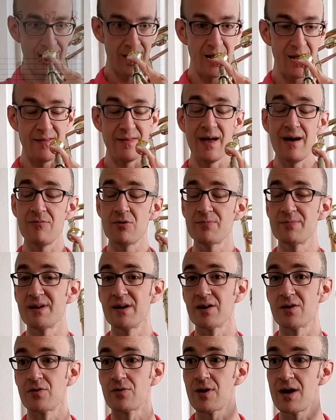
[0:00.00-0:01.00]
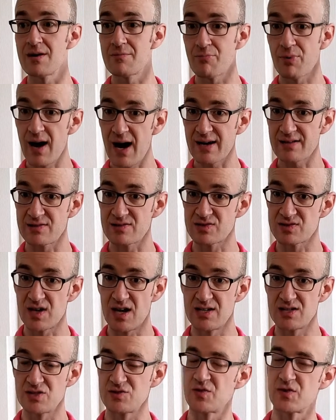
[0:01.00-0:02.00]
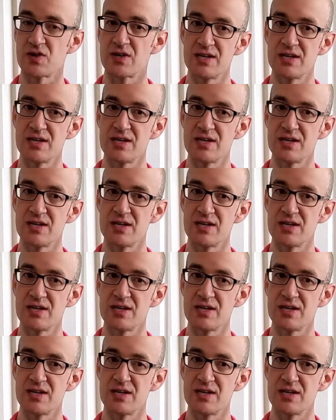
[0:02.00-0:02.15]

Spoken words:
And that would be a great practice strategy for